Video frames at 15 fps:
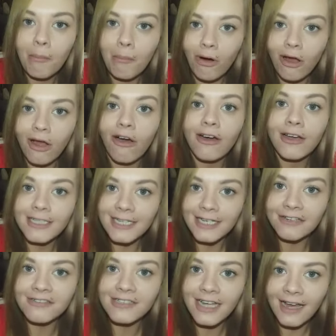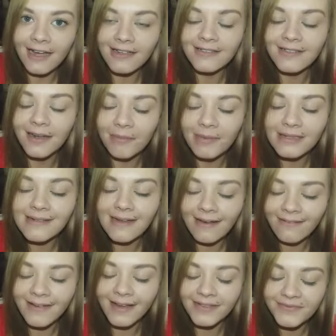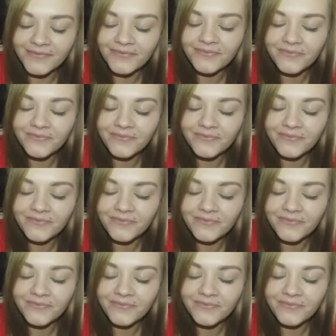My ideal day, let me tell you.